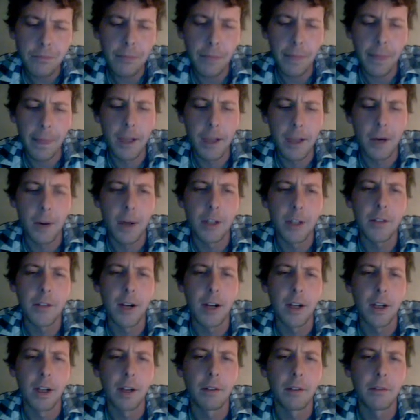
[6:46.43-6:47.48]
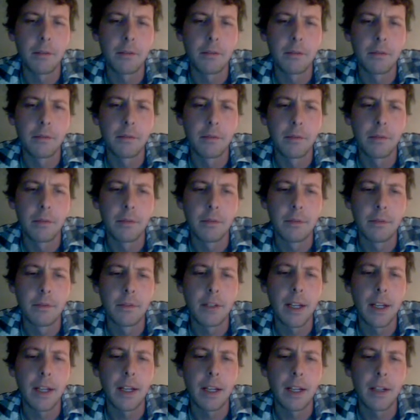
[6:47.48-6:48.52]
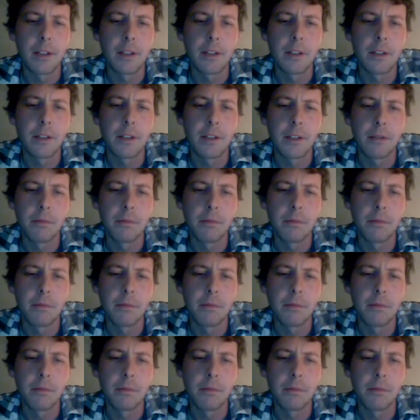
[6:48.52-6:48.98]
I try to take it as